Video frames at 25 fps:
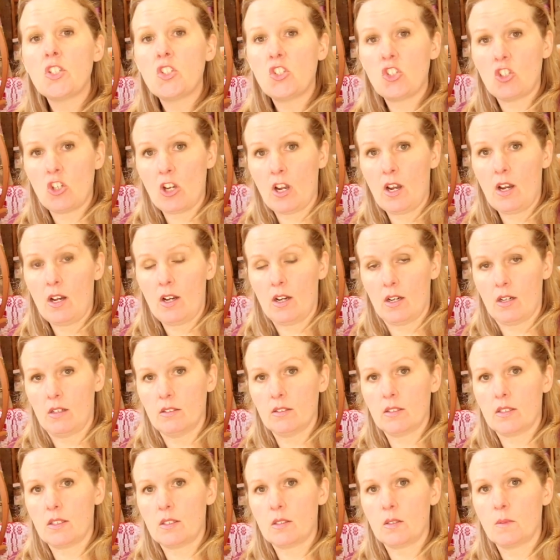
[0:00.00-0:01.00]

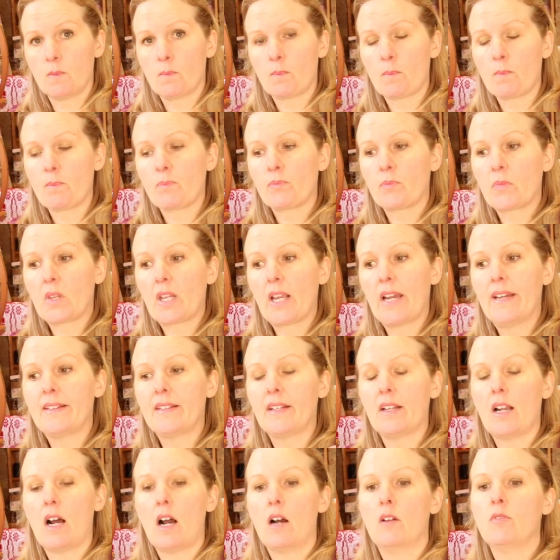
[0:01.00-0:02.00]
charts, and
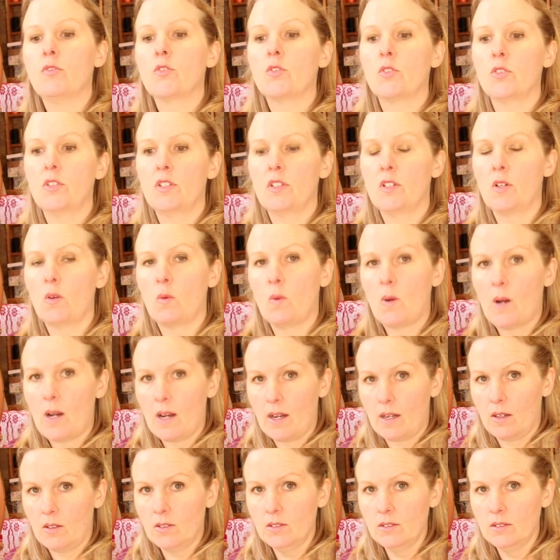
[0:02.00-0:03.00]
then after a little
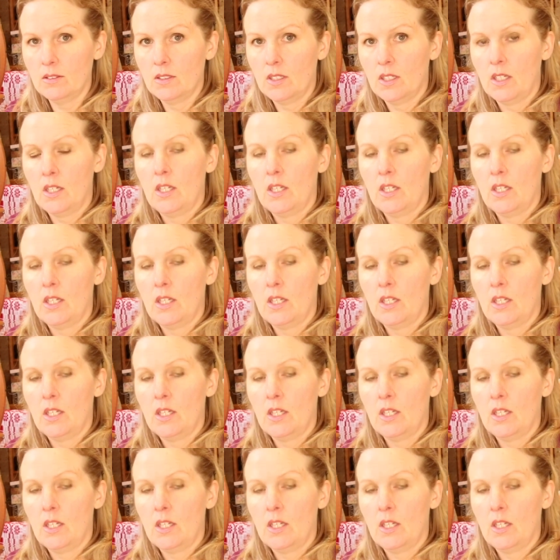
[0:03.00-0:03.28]
while,